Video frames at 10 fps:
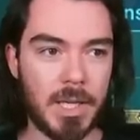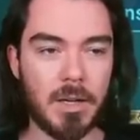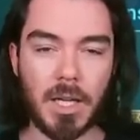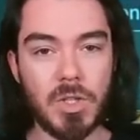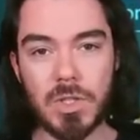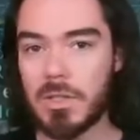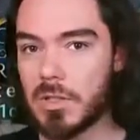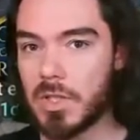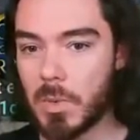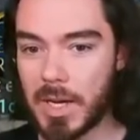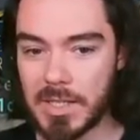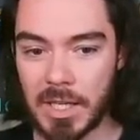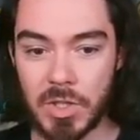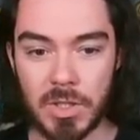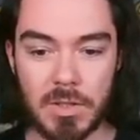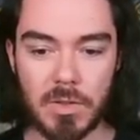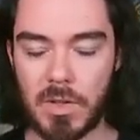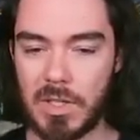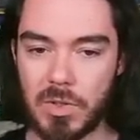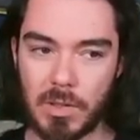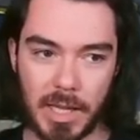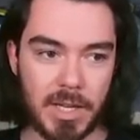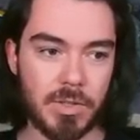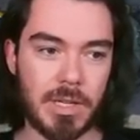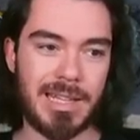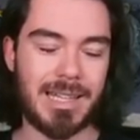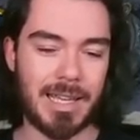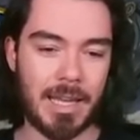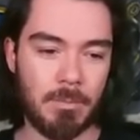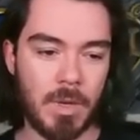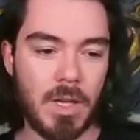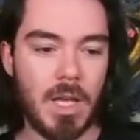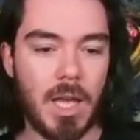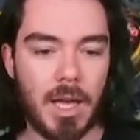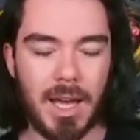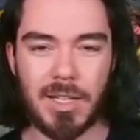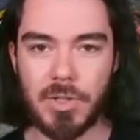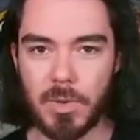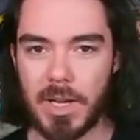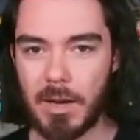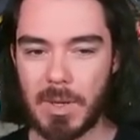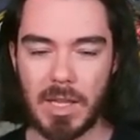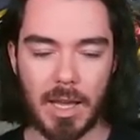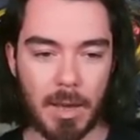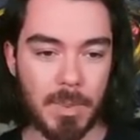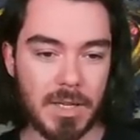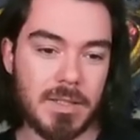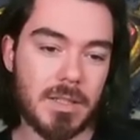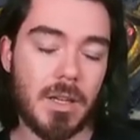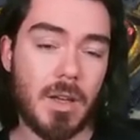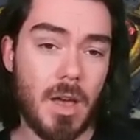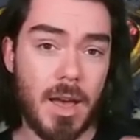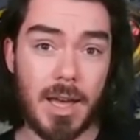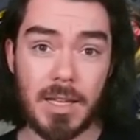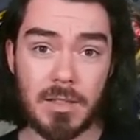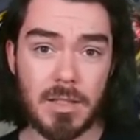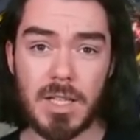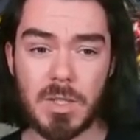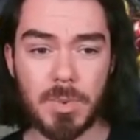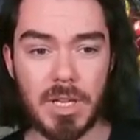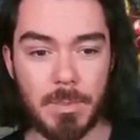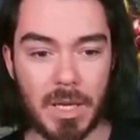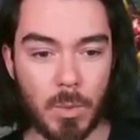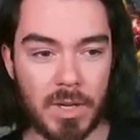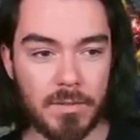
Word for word: your ancients and 2x ancients, unless you're later in the game and you don't care about the epics. And it's a pretty big win